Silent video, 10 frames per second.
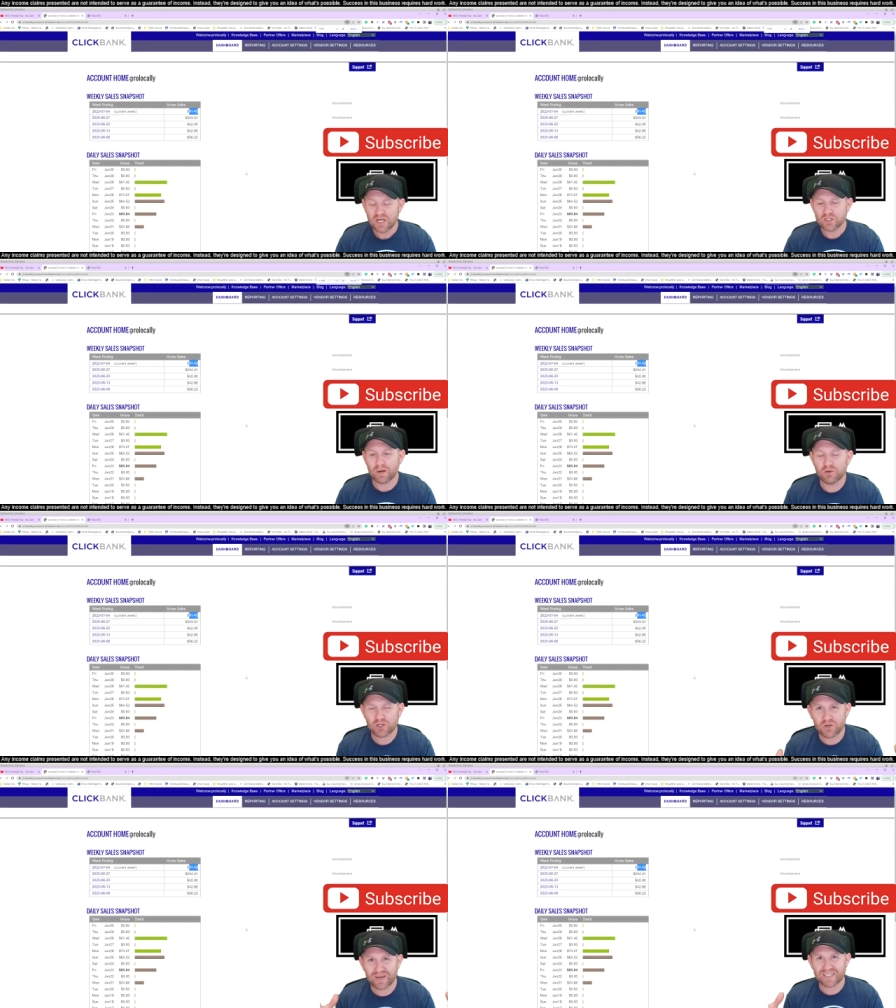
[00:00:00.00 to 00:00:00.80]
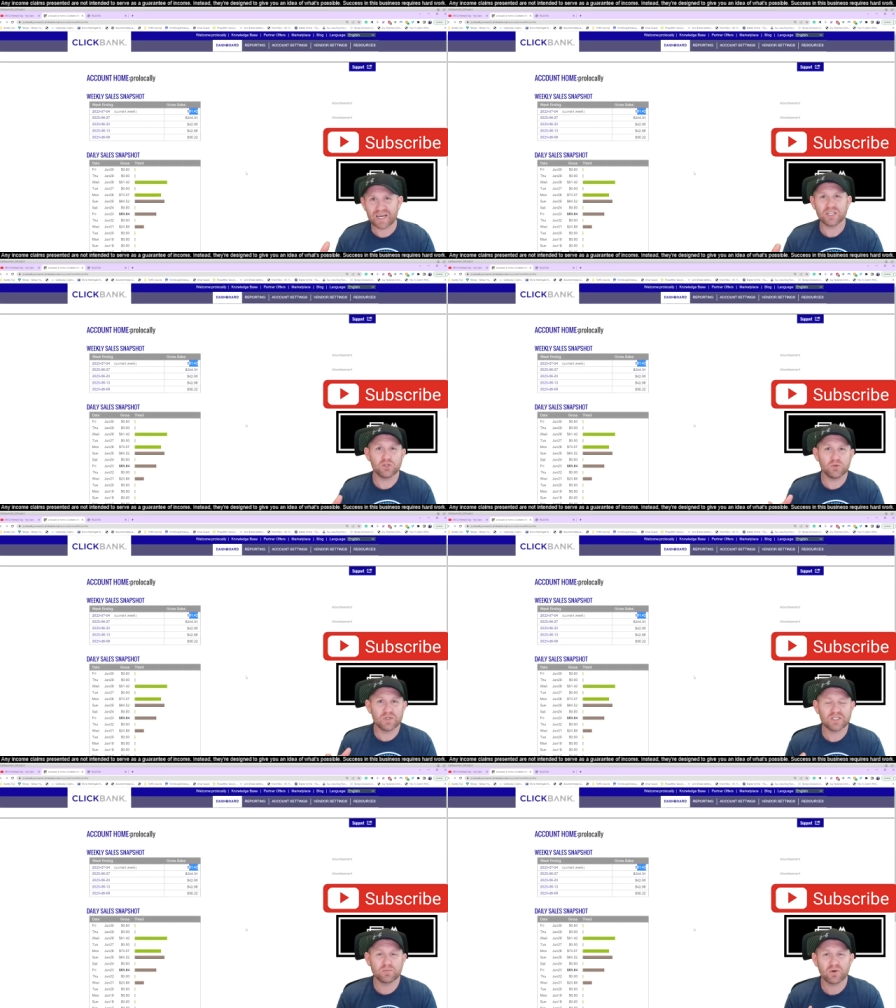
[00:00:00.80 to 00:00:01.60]
So I'm gonna show you guys how to do
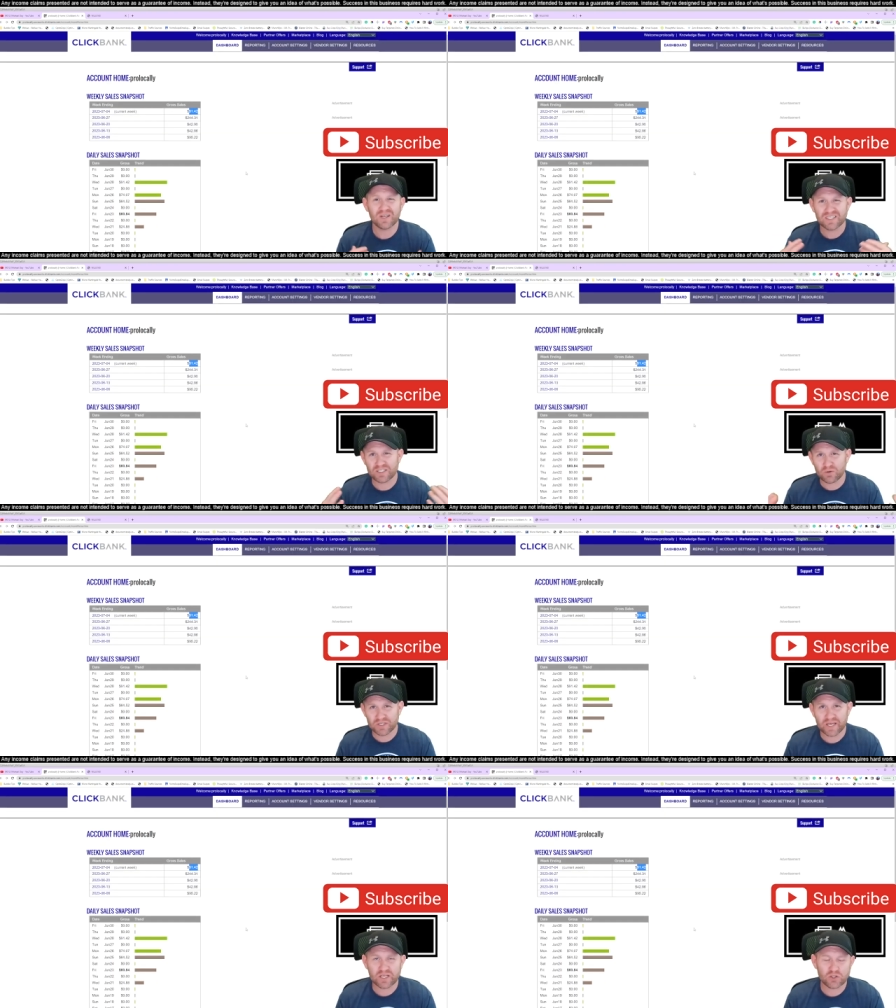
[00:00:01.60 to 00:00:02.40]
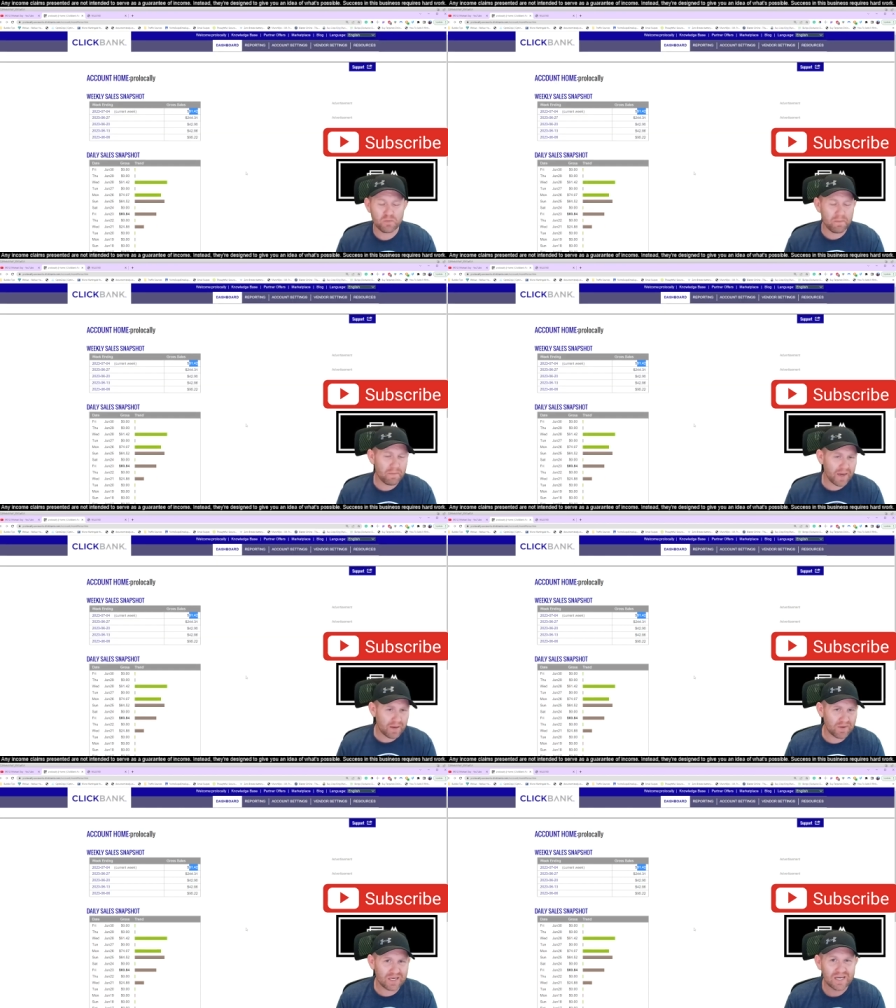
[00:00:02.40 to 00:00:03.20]
this. The process only takes you
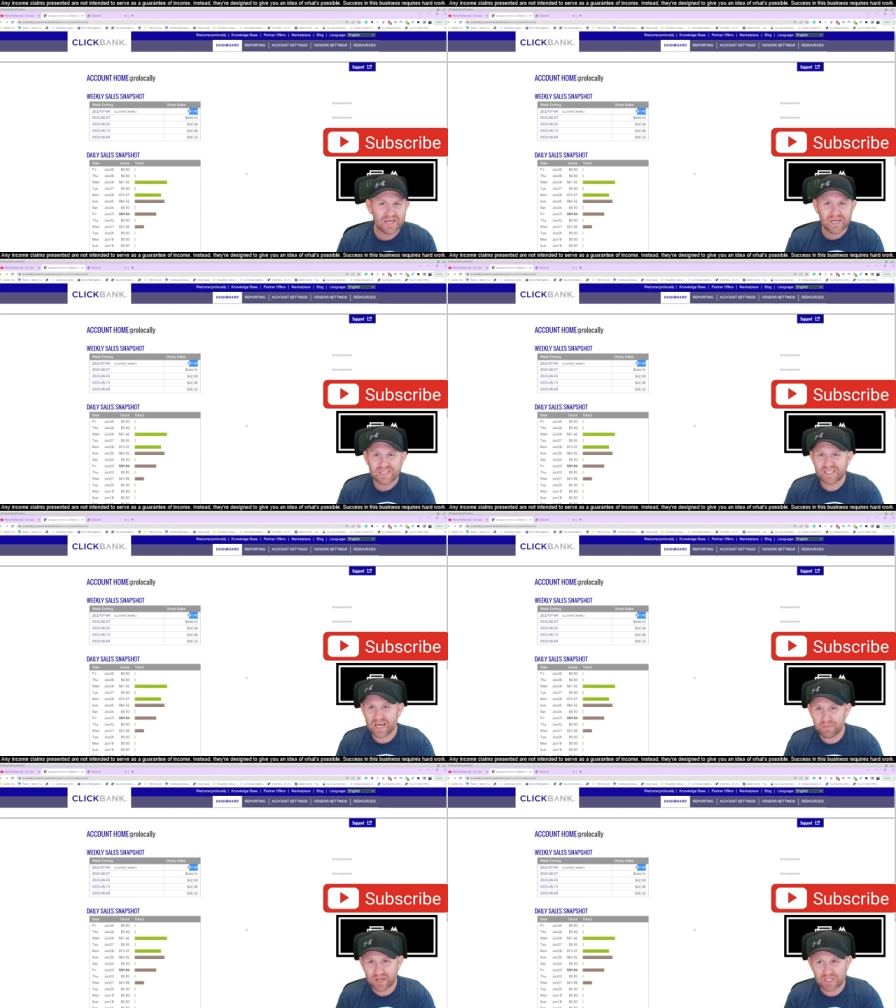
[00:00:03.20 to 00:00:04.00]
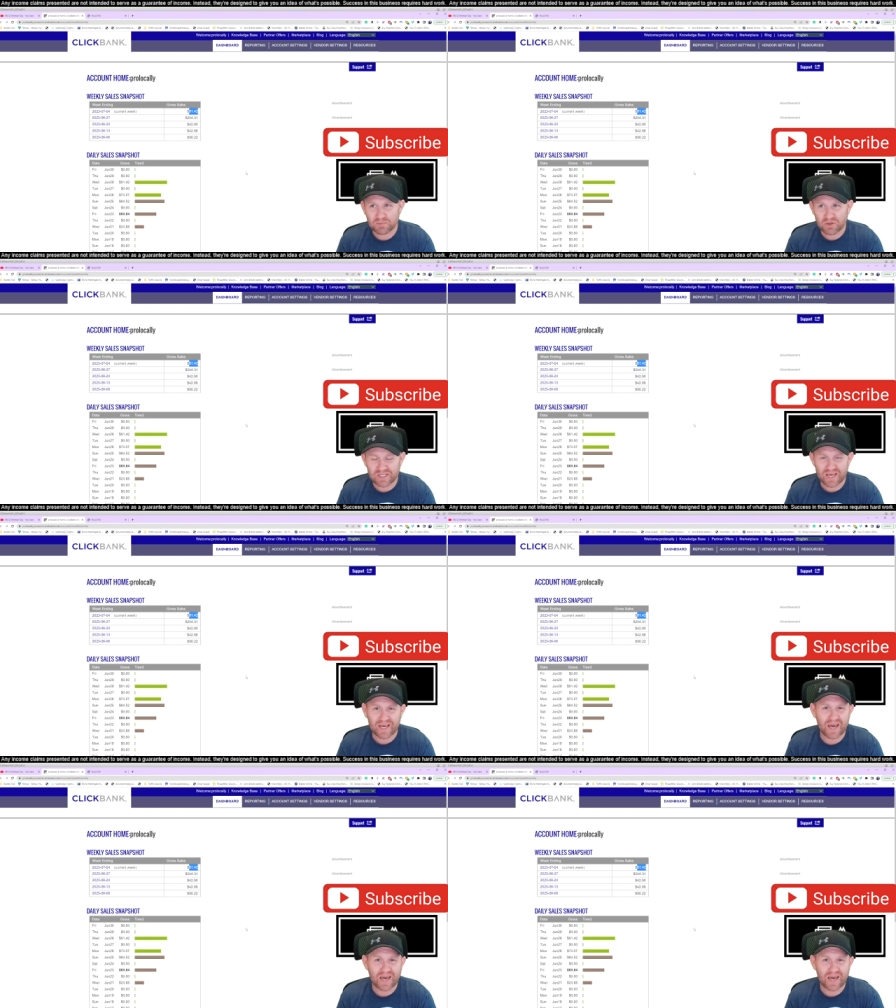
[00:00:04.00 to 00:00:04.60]
maybe ten minutes per day.